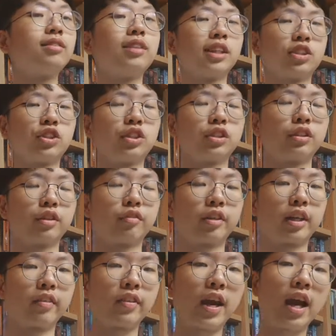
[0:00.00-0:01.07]
Let's just leave it
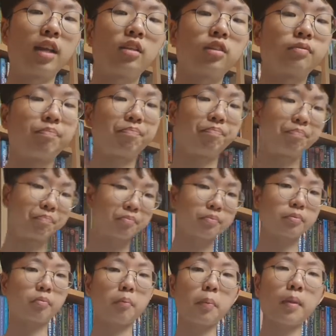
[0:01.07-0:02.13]
at that.
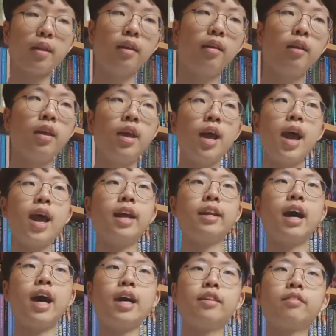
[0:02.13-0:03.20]
And
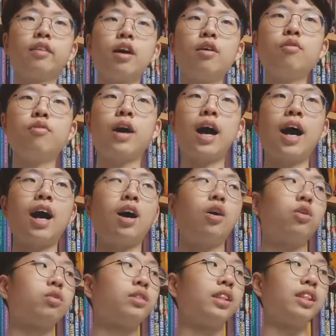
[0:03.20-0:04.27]
I love
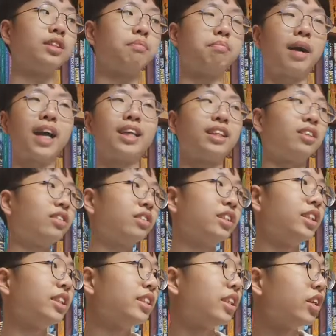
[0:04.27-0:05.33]
how these minor
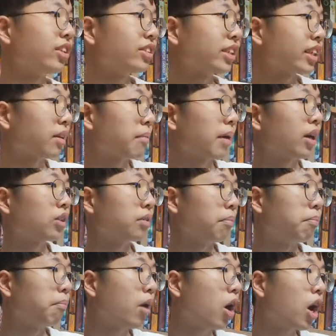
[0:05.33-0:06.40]
details, like about the
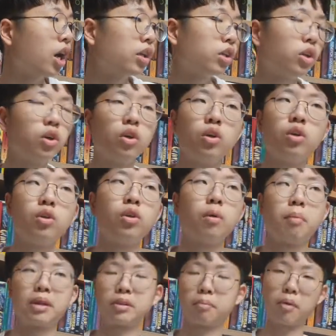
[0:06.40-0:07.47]
model,
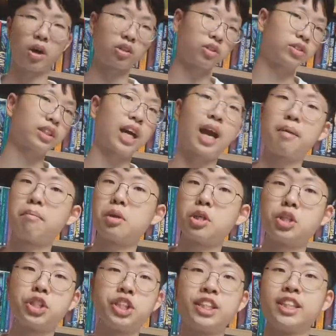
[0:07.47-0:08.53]
about the model time
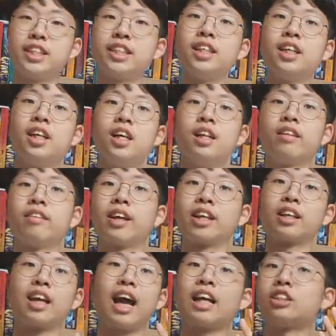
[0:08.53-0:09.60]
machine, like
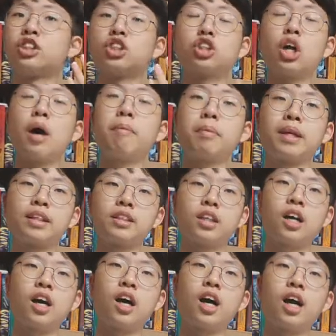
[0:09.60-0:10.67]
and stopping
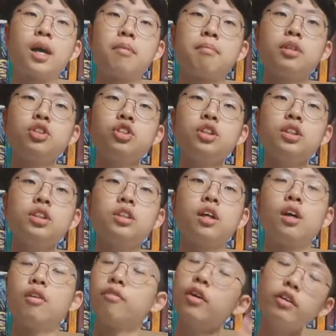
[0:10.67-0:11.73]
time. It's just
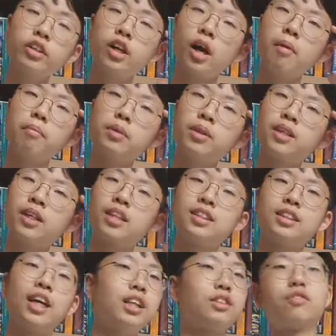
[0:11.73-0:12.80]
very complicated
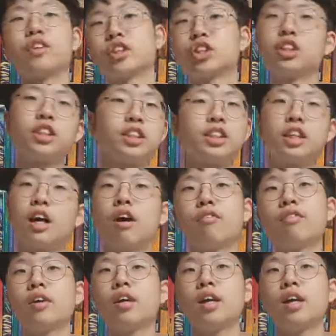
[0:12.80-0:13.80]
science fictiony stuff.